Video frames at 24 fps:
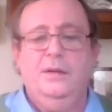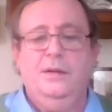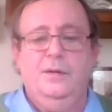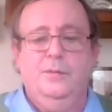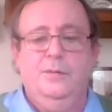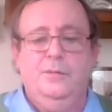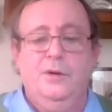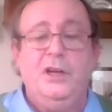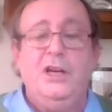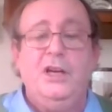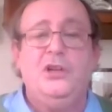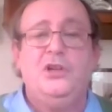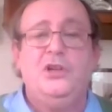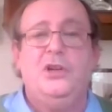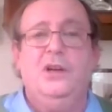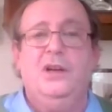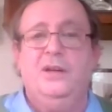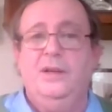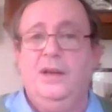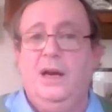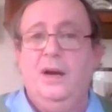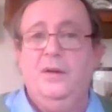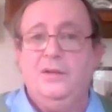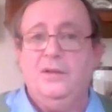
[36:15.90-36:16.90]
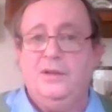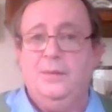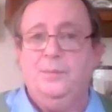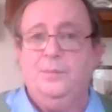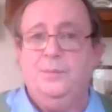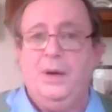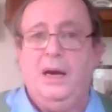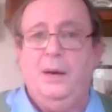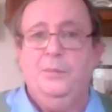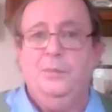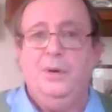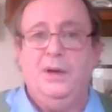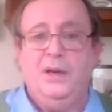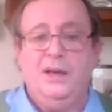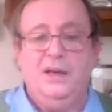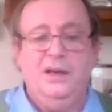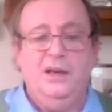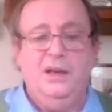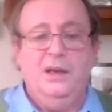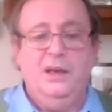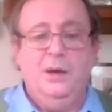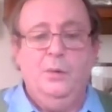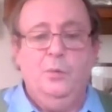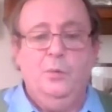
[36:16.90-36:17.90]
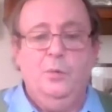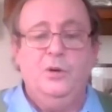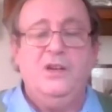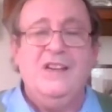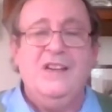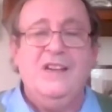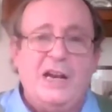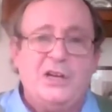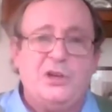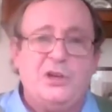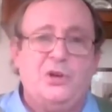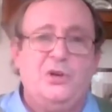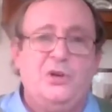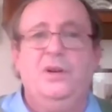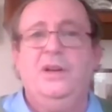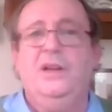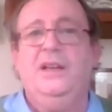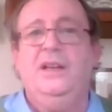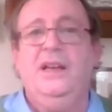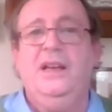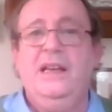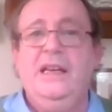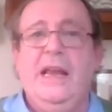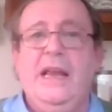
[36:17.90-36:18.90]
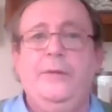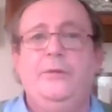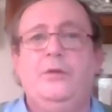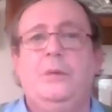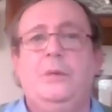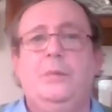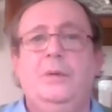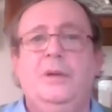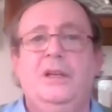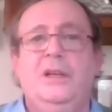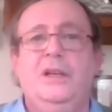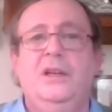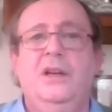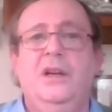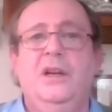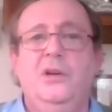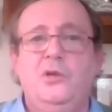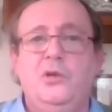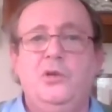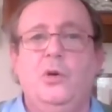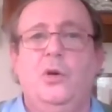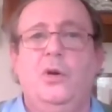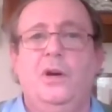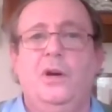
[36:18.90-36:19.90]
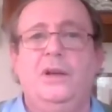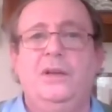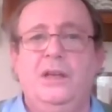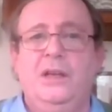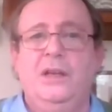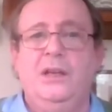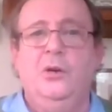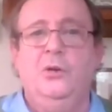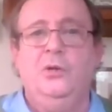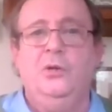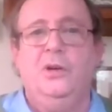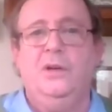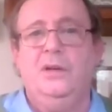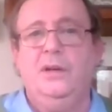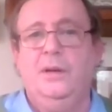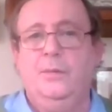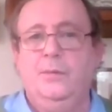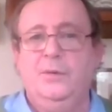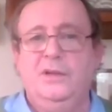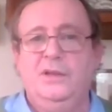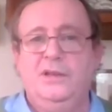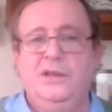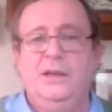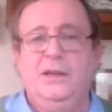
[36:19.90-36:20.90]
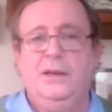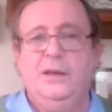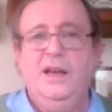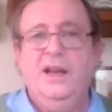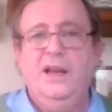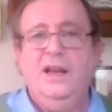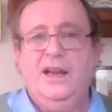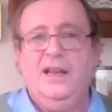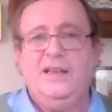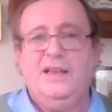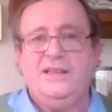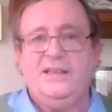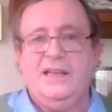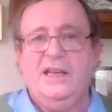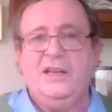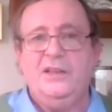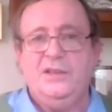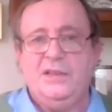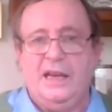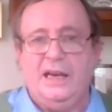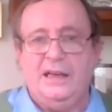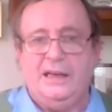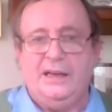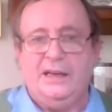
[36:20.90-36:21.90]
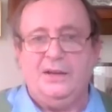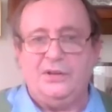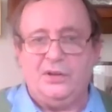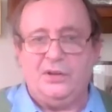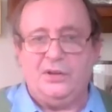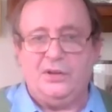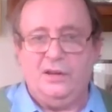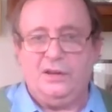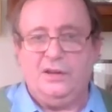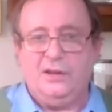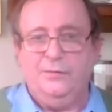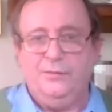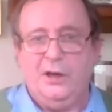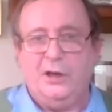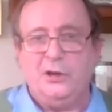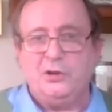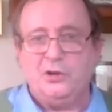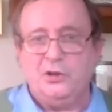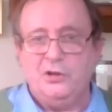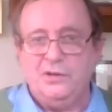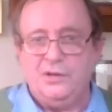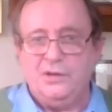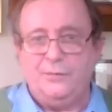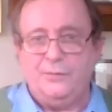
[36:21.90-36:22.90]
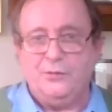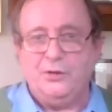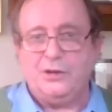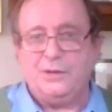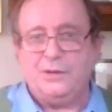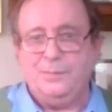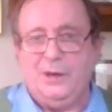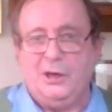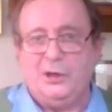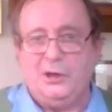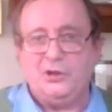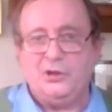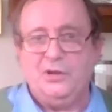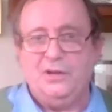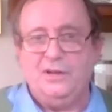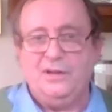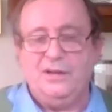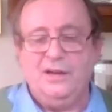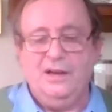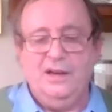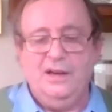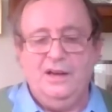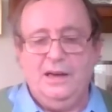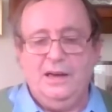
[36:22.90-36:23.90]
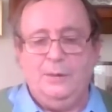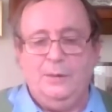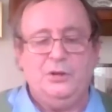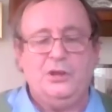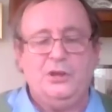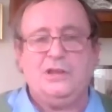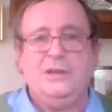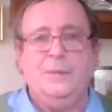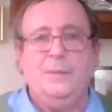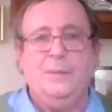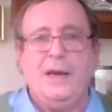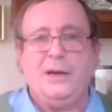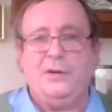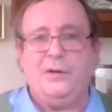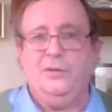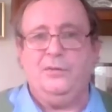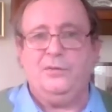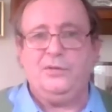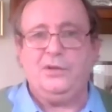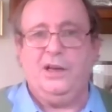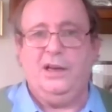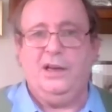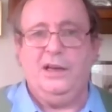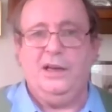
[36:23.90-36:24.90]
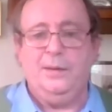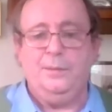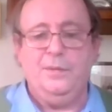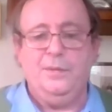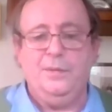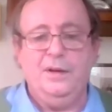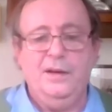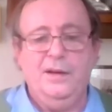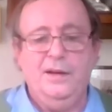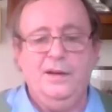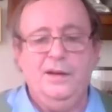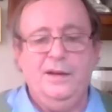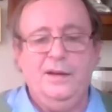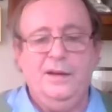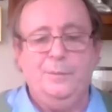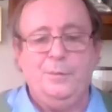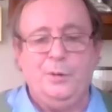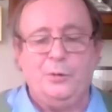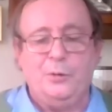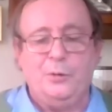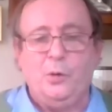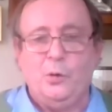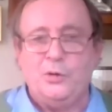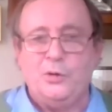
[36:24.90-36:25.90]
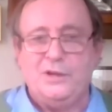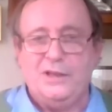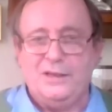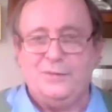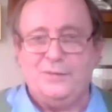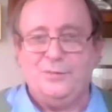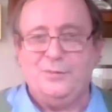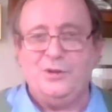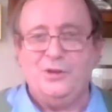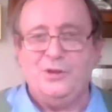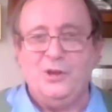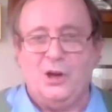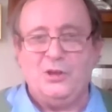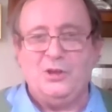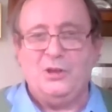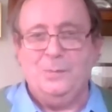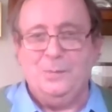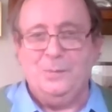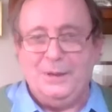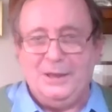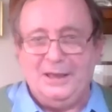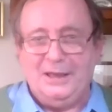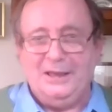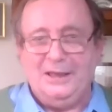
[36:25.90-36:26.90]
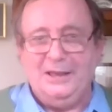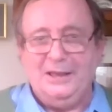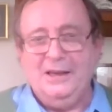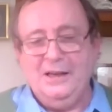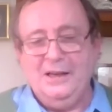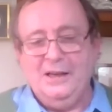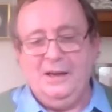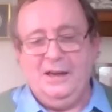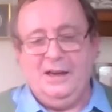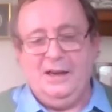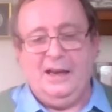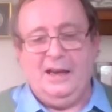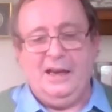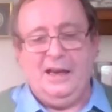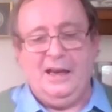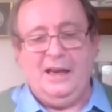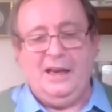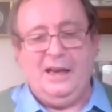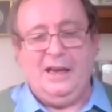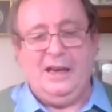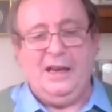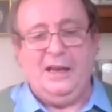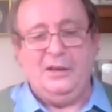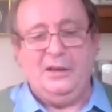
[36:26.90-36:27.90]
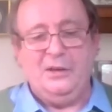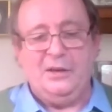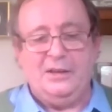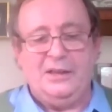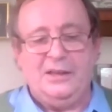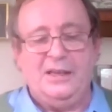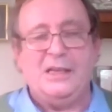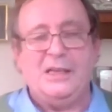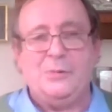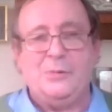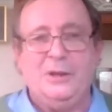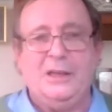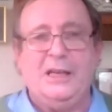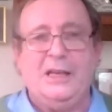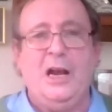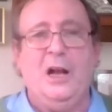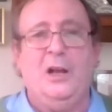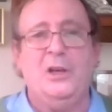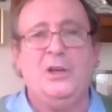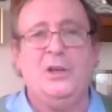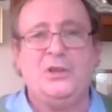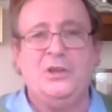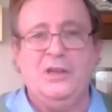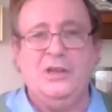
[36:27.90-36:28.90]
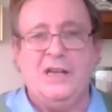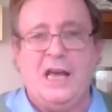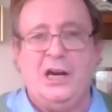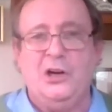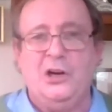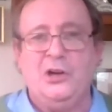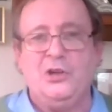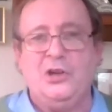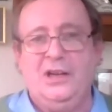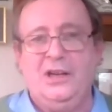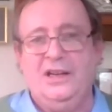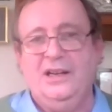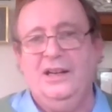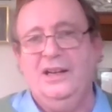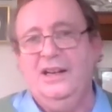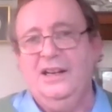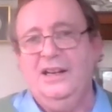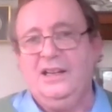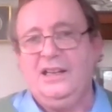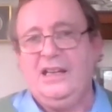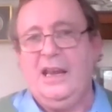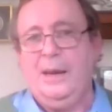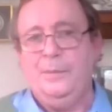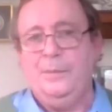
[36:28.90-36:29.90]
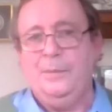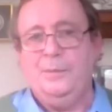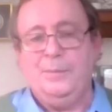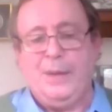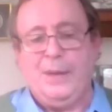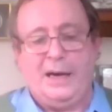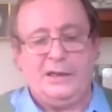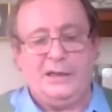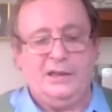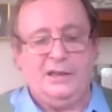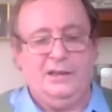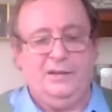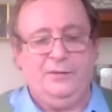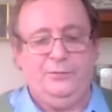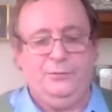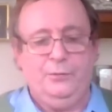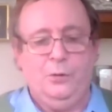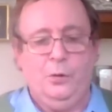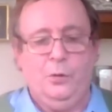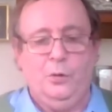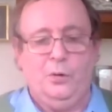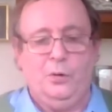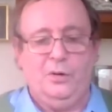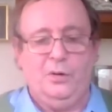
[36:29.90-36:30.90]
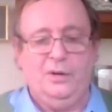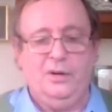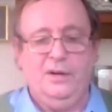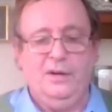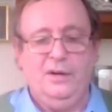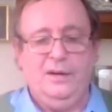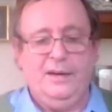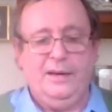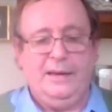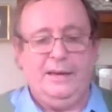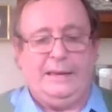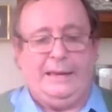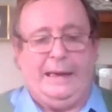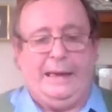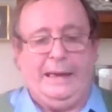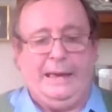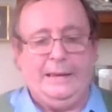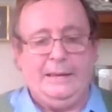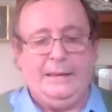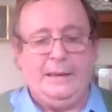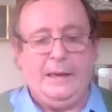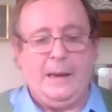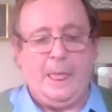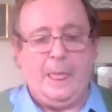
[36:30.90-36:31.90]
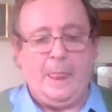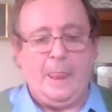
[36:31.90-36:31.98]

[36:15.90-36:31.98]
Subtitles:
Rhodesia, now Zimbabwe, would naturally, inevitably join the Union. It indeed had sent delegates to the conventions I've just mentioned. And it was just a matter of time. But of course, this was not to be. And this is where the Ulster analogy came back to the fore again.